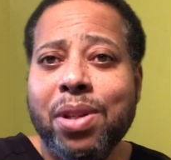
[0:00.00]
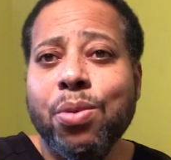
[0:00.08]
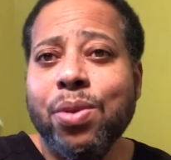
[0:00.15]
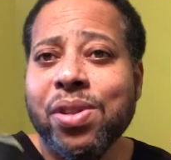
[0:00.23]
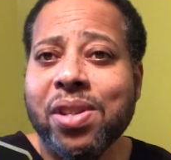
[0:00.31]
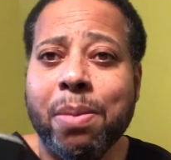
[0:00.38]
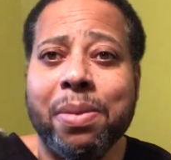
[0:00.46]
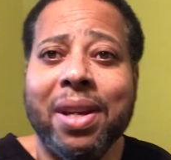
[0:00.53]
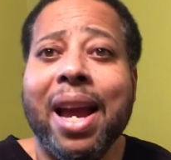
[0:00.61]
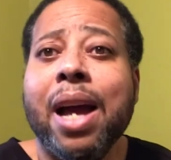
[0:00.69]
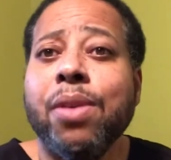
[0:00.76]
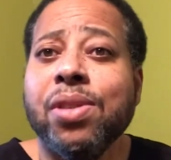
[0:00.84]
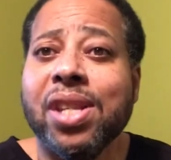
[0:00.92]
doing something
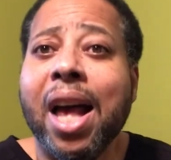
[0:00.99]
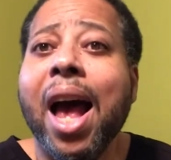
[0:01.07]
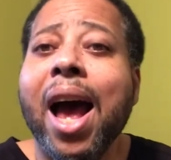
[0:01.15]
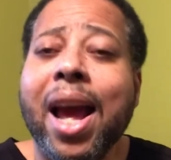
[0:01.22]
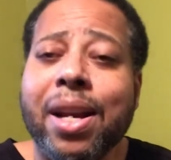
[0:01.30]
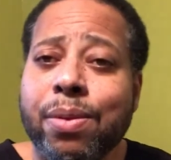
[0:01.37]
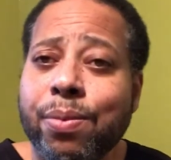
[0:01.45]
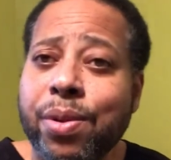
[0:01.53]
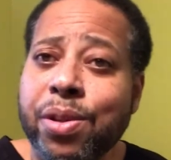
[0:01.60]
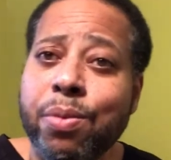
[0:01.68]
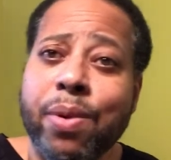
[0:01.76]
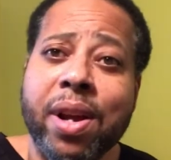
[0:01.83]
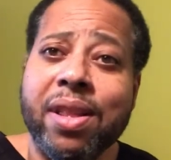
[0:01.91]
outside when
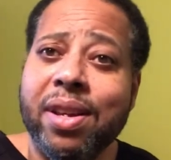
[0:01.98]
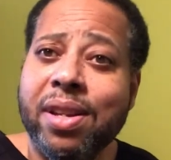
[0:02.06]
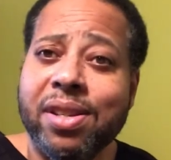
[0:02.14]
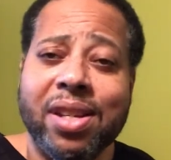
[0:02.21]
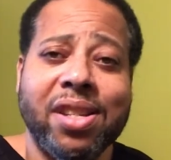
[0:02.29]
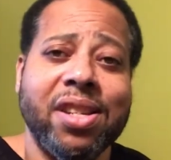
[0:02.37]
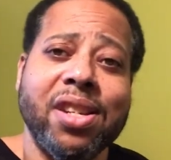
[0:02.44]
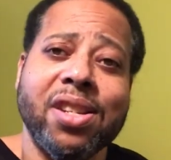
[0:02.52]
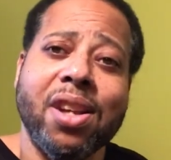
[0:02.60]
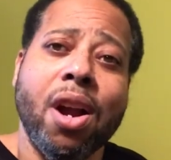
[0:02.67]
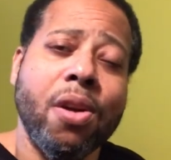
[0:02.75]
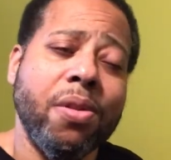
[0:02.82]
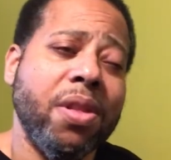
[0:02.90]
you wear this. It's just
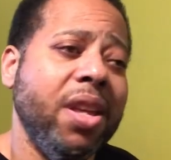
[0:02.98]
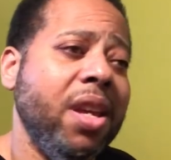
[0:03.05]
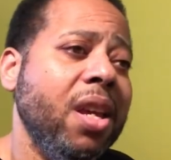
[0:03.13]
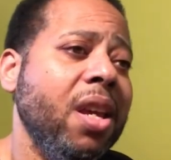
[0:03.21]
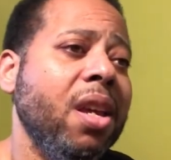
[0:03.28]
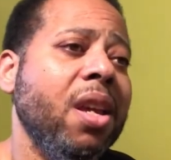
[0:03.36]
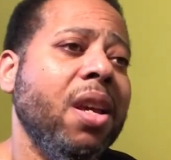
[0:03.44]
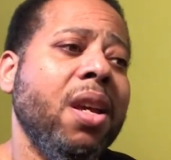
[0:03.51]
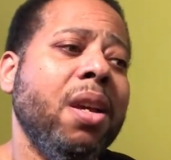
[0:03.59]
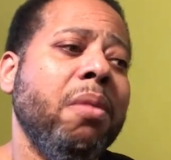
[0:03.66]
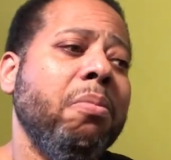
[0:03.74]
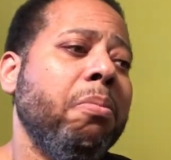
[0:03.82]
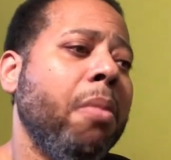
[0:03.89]
earthy,
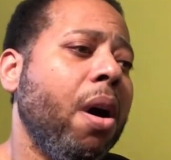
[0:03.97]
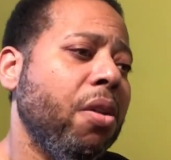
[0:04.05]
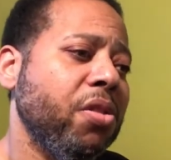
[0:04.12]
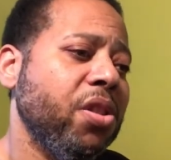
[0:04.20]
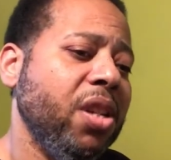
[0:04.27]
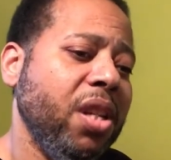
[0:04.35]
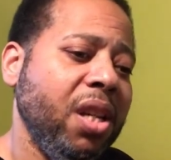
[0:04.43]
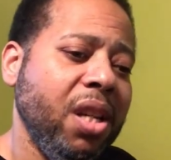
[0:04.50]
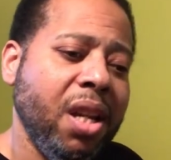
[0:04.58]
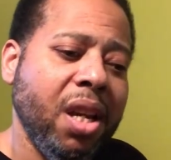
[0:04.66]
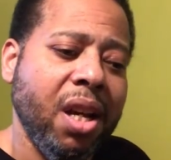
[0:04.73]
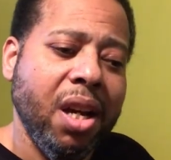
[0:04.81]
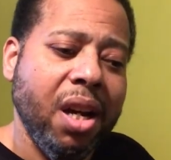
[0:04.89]
mossy,
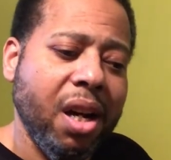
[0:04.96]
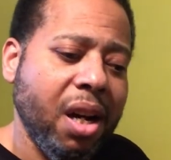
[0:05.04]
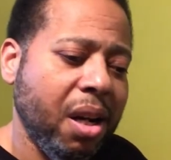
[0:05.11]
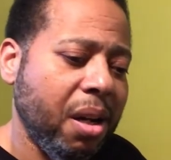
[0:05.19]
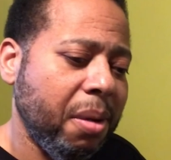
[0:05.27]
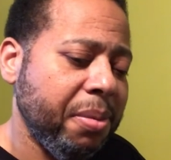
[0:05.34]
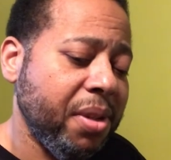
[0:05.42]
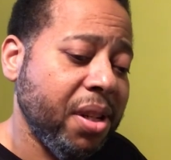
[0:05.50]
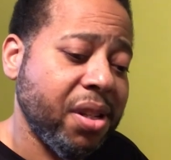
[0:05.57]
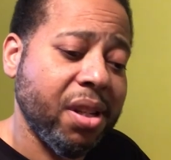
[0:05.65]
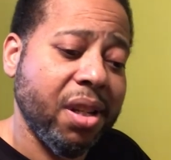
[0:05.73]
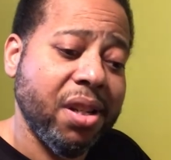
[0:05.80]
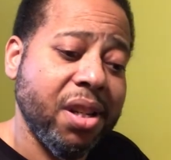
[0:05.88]
uh,
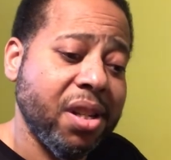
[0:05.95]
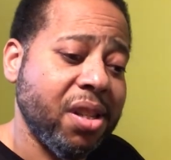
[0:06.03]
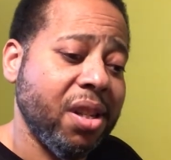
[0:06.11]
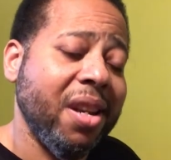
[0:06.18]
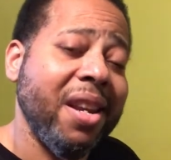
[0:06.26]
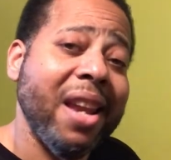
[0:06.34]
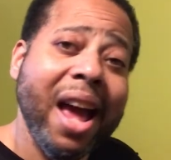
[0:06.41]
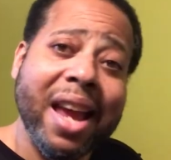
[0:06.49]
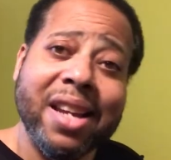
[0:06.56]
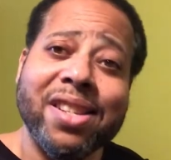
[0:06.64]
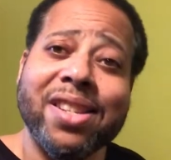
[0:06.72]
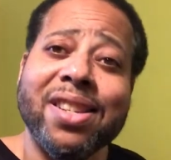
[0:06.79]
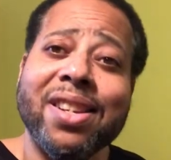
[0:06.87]
just a, just a
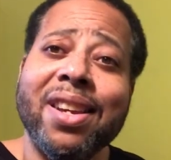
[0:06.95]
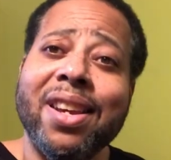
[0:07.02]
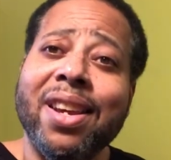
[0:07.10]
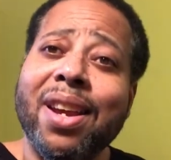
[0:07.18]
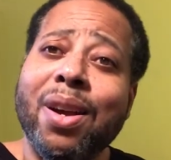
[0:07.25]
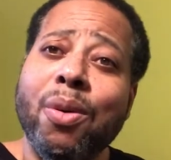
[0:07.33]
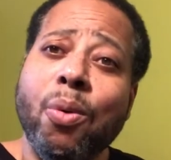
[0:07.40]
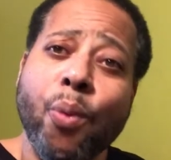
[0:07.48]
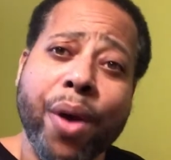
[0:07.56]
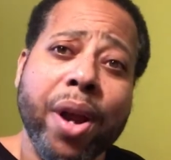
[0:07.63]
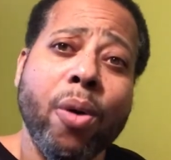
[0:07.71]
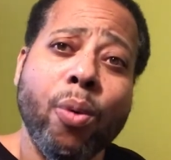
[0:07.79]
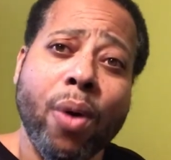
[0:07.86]
nice,
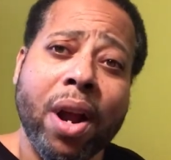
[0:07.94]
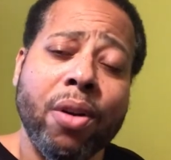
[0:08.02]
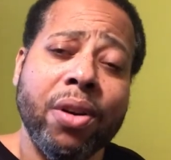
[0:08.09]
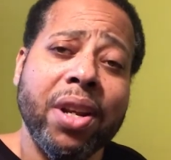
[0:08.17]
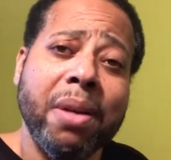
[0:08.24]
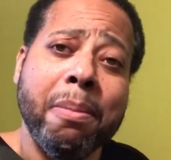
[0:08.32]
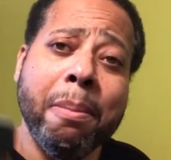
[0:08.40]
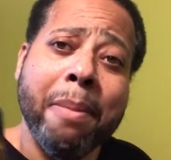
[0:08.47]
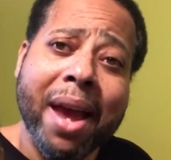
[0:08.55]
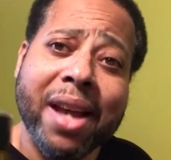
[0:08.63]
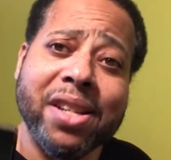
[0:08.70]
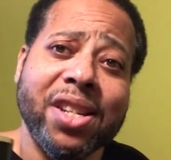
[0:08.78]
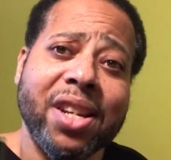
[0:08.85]
well-rounded,
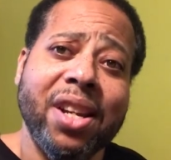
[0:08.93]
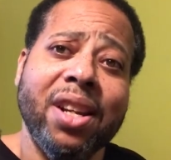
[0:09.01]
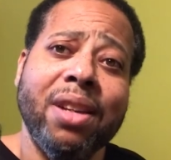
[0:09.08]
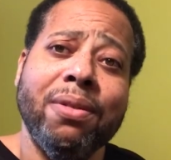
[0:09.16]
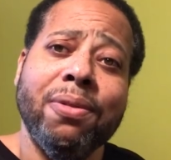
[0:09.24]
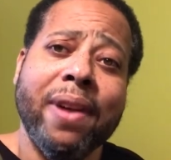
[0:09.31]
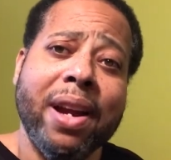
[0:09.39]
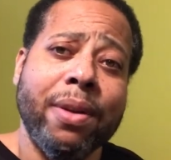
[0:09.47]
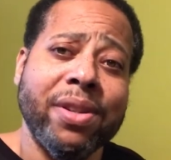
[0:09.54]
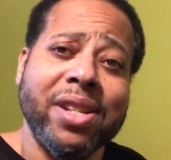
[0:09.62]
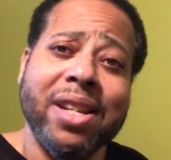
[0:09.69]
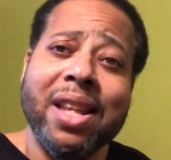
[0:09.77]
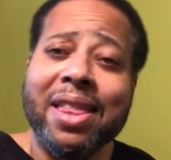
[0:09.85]
masculine
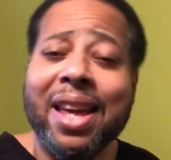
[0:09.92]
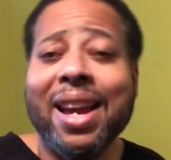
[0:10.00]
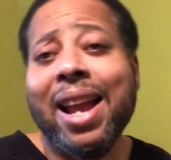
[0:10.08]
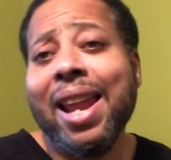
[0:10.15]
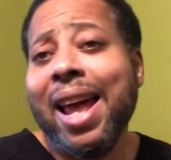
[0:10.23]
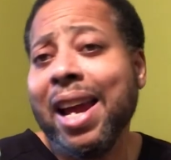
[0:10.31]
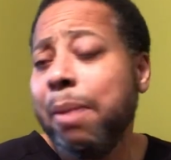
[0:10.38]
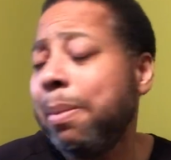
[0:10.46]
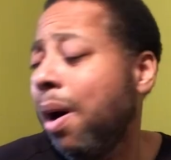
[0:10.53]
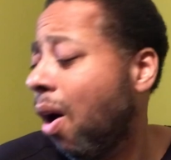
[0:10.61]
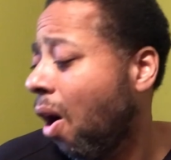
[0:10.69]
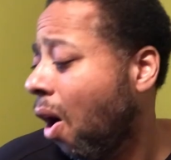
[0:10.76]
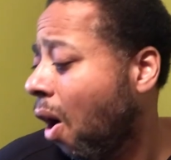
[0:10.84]
fragrance. And the thing I like
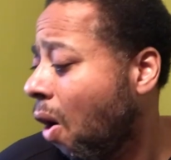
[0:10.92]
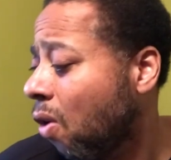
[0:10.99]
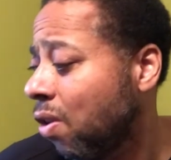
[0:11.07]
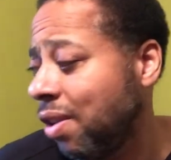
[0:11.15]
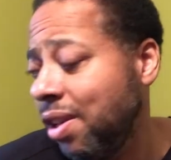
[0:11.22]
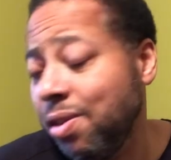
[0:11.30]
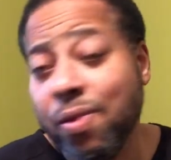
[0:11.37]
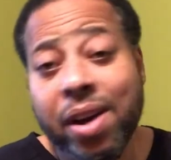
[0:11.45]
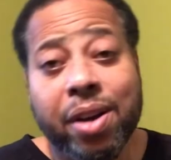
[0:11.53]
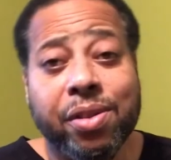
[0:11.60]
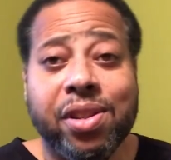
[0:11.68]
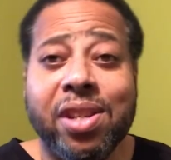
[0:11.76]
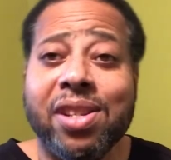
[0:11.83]
about all of these
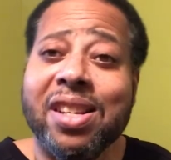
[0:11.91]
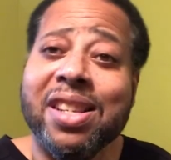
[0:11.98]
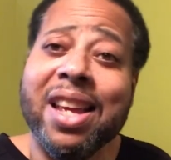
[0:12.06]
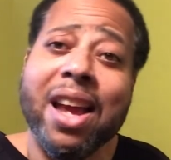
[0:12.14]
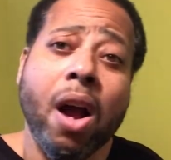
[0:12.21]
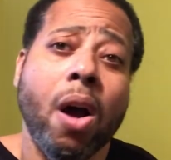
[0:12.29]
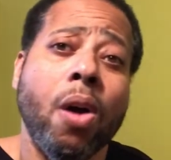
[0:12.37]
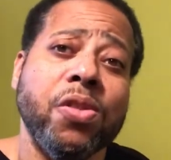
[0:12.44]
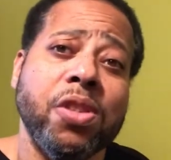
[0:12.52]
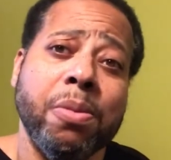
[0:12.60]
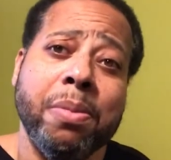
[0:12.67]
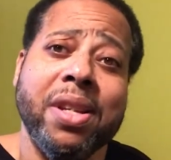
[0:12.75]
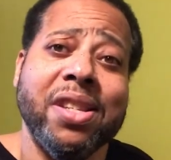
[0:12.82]
fragrances is they all,
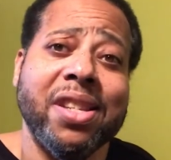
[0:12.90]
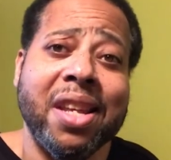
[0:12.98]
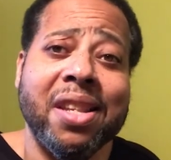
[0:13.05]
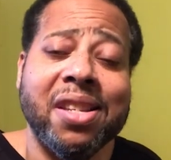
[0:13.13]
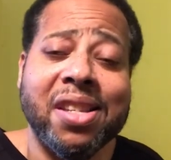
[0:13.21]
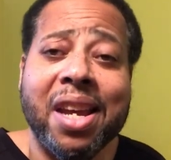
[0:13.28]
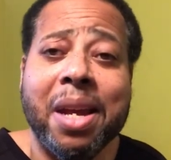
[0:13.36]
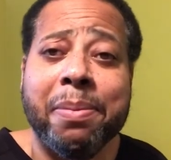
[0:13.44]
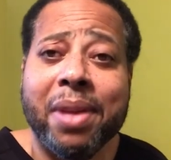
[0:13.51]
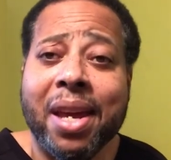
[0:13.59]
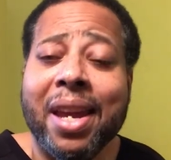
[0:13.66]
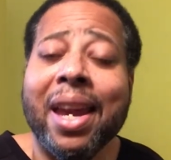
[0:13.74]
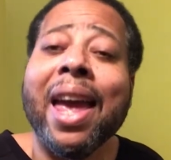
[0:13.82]
to me, say the same thing.